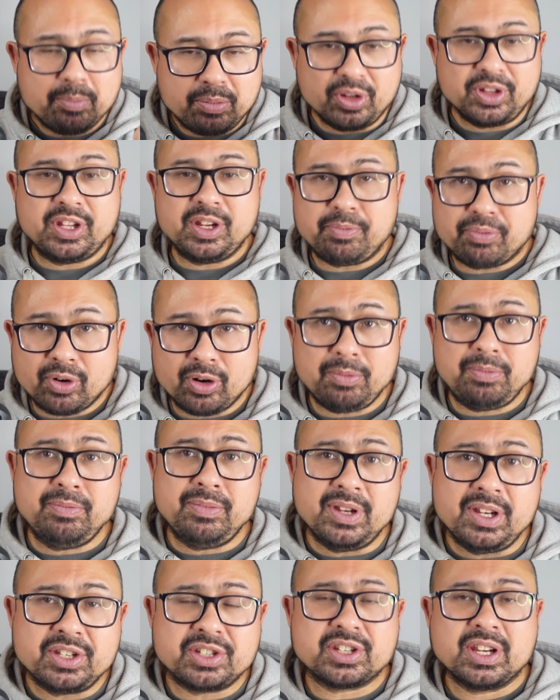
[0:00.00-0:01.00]
but the
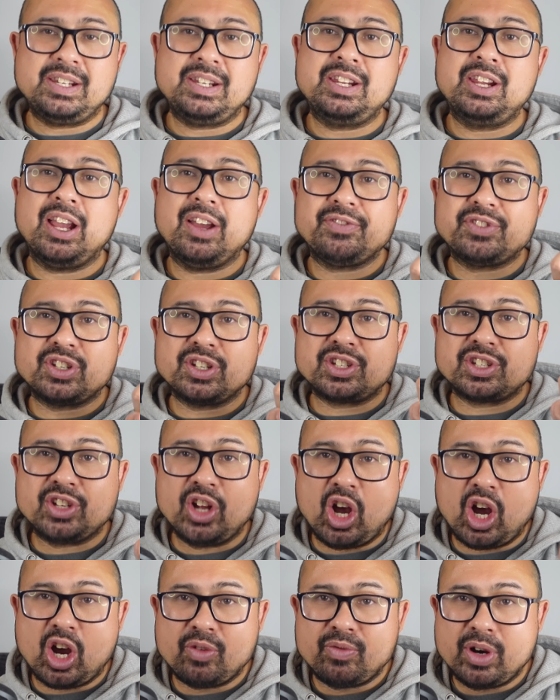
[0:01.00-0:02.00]
problem is you have to
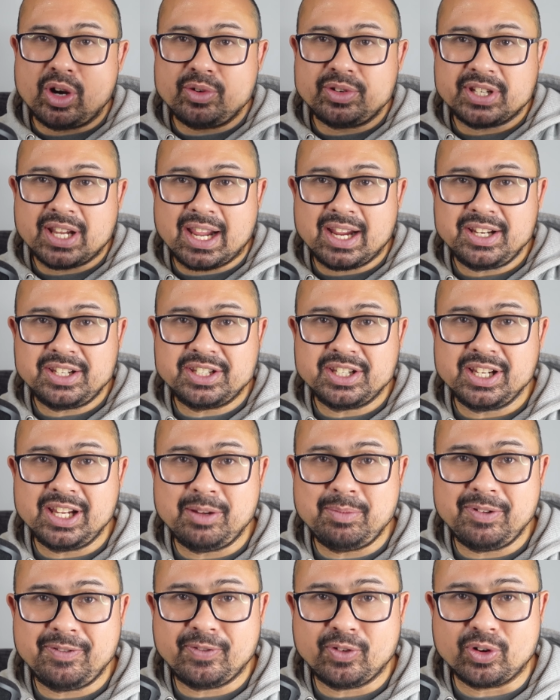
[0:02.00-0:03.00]
start rotating
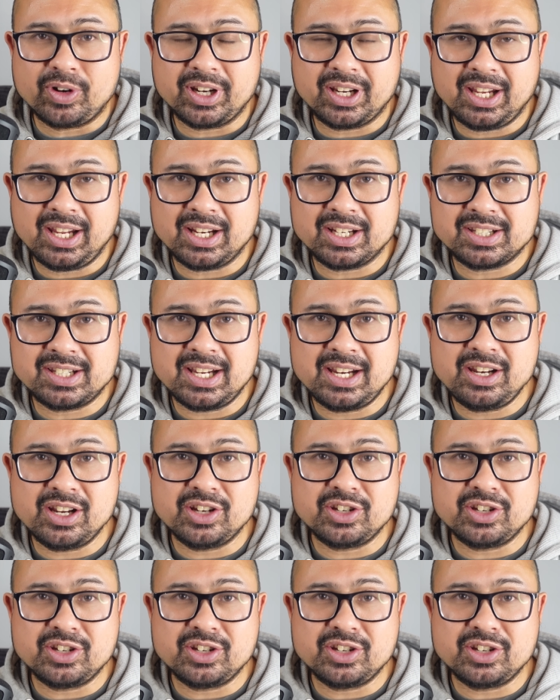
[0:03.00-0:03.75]
it before it kicks in,